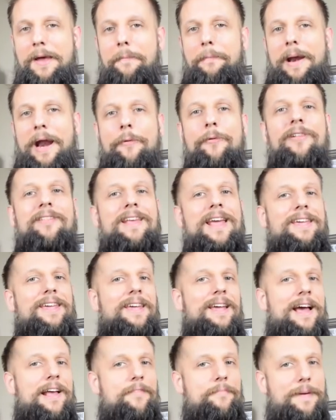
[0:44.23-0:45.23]
But I wanna take
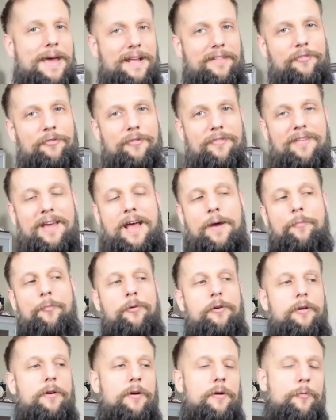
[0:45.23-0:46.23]
you guys back to a time
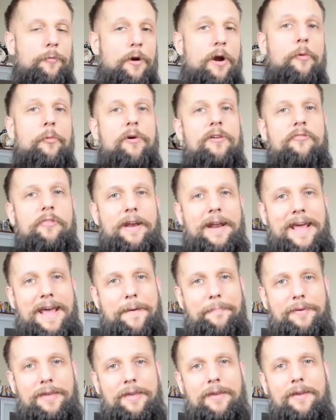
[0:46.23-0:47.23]
where, where I wasn't
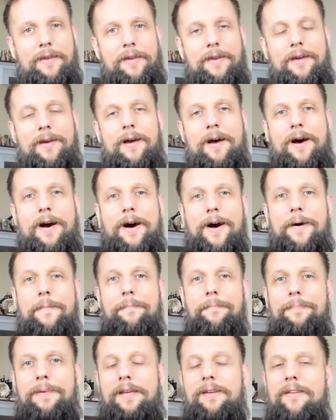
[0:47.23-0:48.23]
happy.
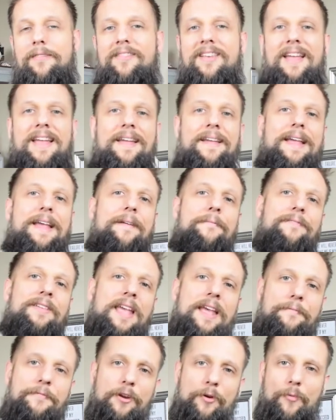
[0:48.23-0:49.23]
Um, because if,
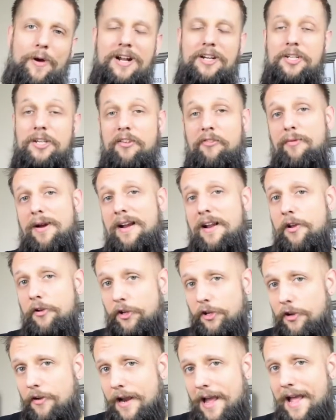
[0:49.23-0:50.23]
if you're watching this right now
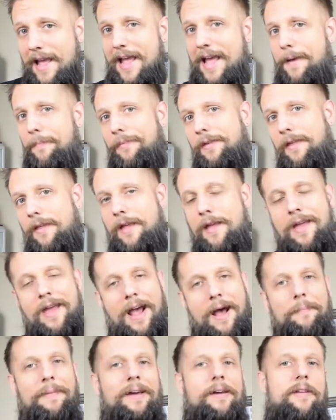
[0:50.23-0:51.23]
and you're not happy,
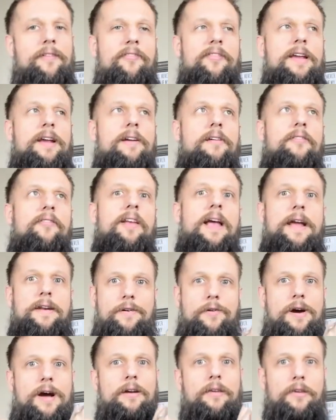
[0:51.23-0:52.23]
I'm not going to sit here and say I
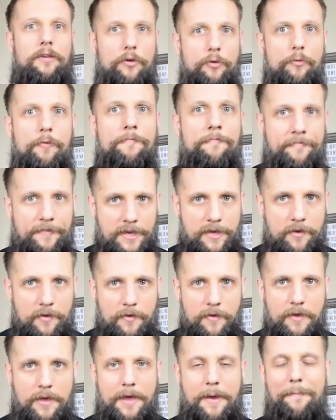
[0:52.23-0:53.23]
know how you
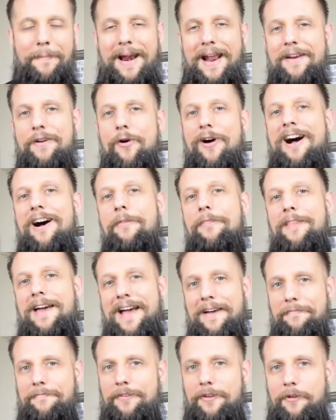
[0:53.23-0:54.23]
feel, but I know how
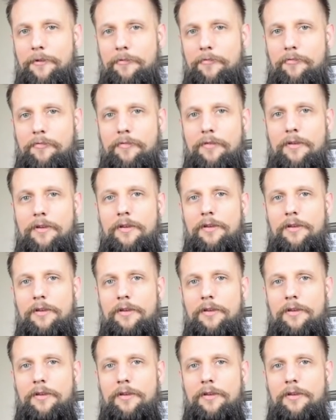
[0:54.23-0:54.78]
that feels.